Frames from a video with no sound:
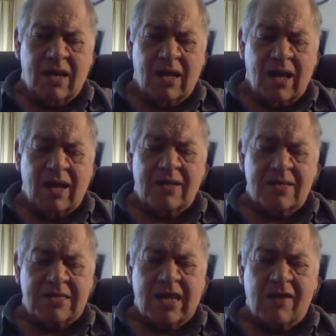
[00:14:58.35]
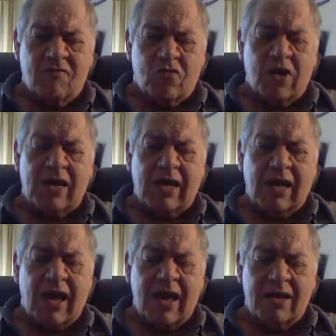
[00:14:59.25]
and instead of drinking,
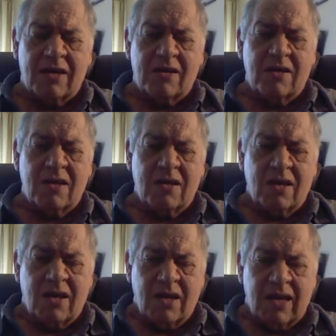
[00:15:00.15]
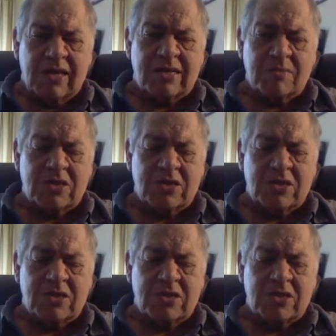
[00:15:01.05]
I had to get some